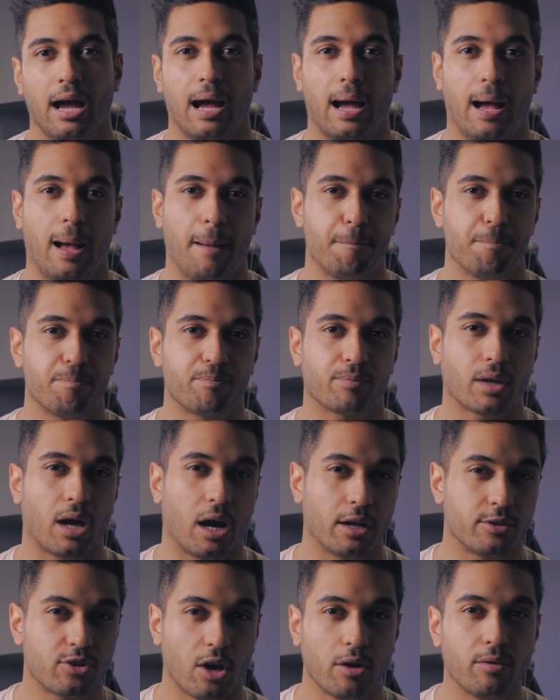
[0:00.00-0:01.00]
um,
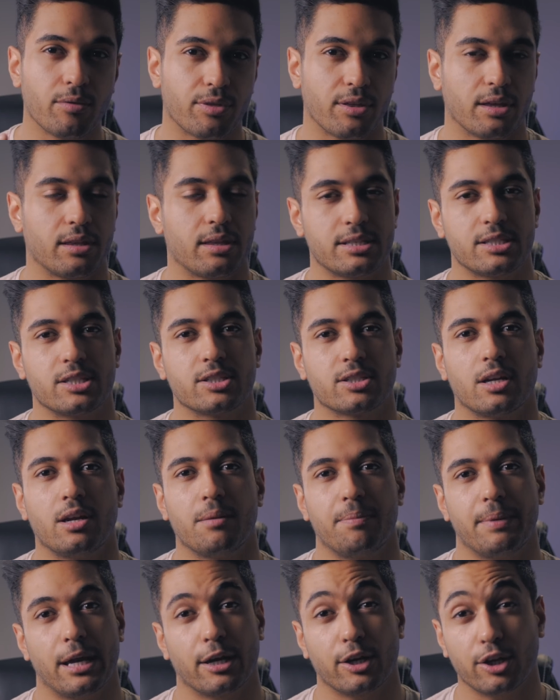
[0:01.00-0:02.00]
I don't think this is going
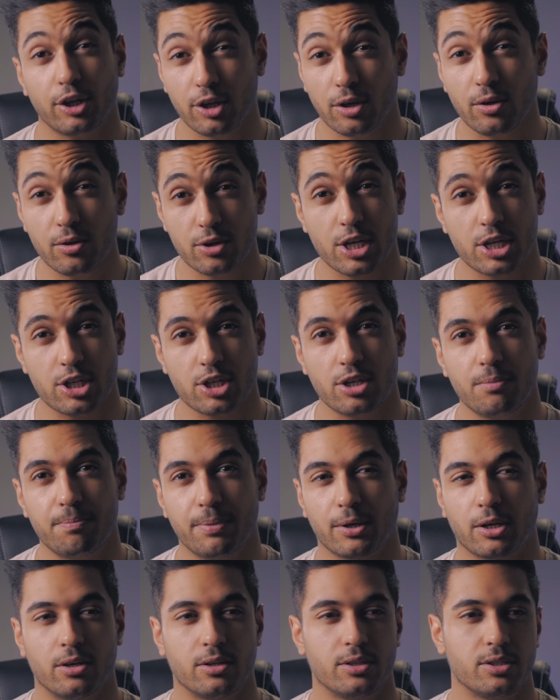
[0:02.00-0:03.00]
to be a huge issue
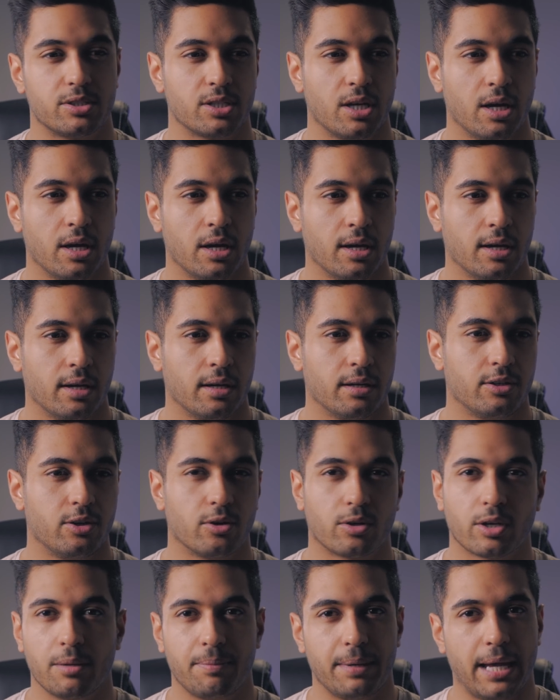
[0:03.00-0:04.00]
because
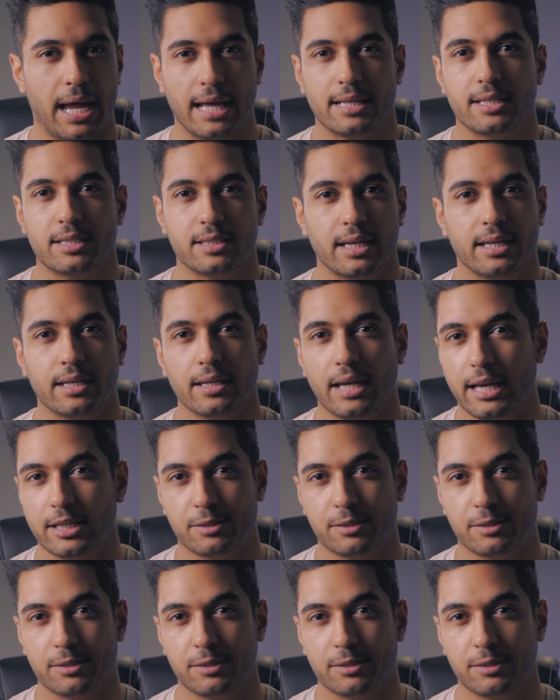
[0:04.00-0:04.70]
you're going to be editing.